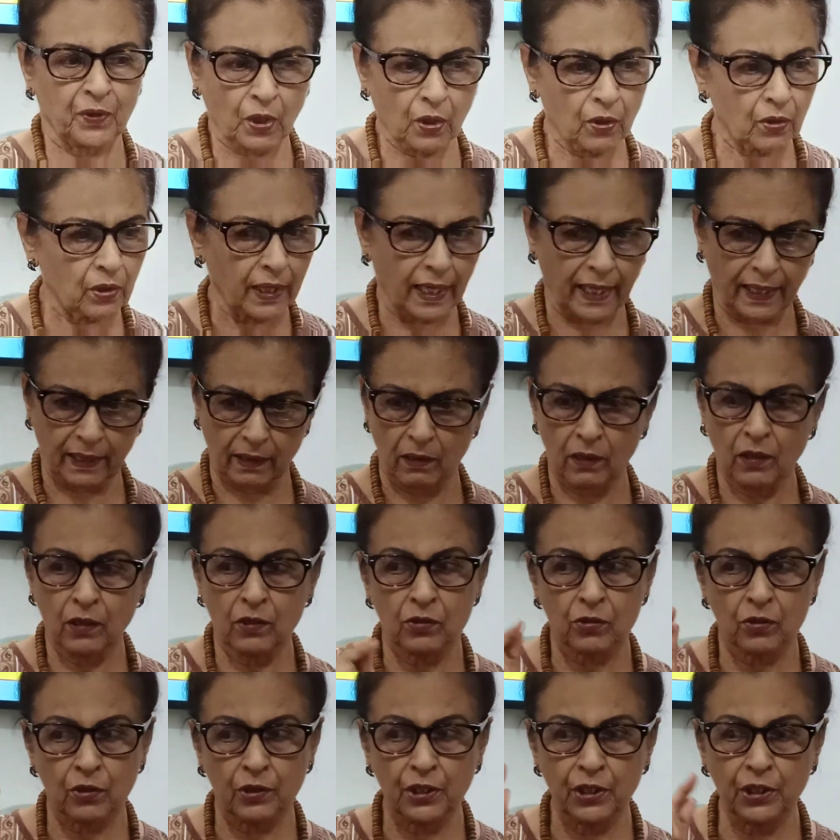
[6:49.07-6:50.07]
Alright,
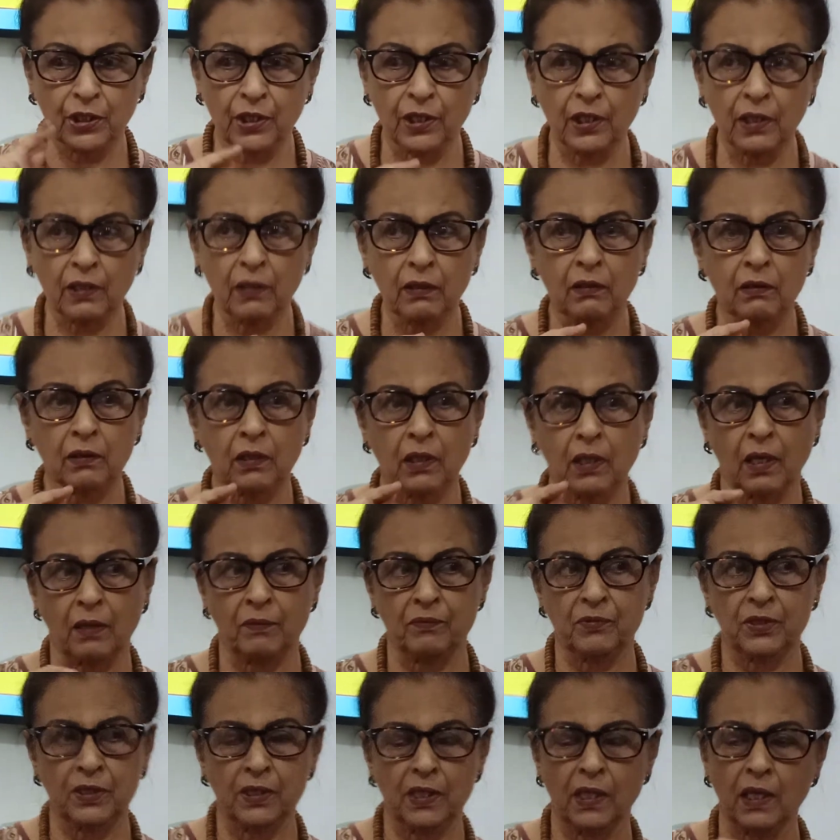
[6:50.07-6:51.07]
so here
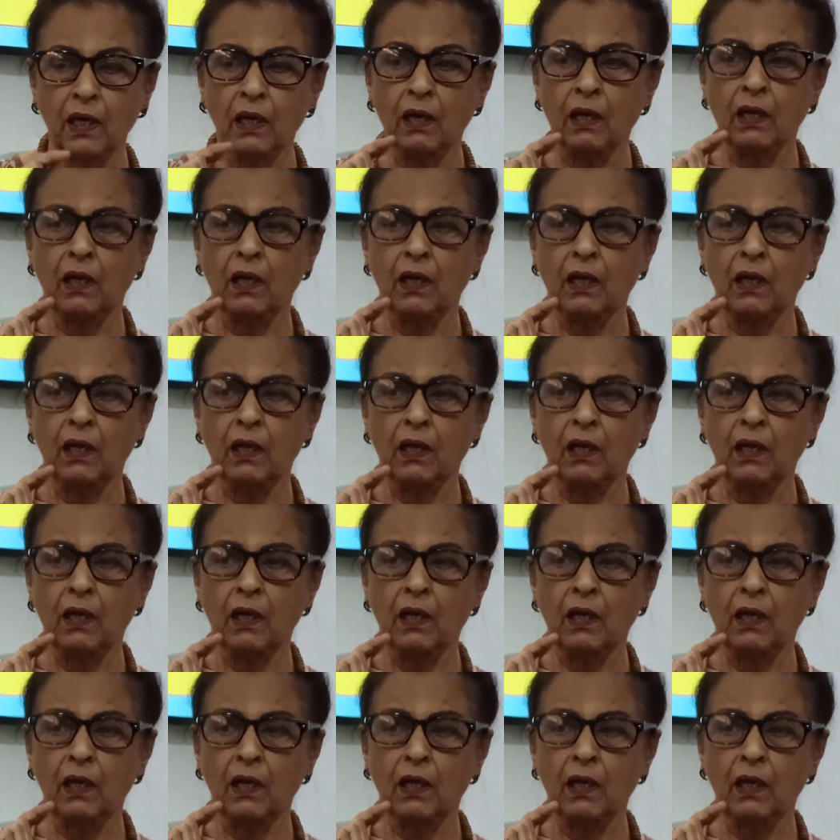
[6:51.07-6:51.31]
comes the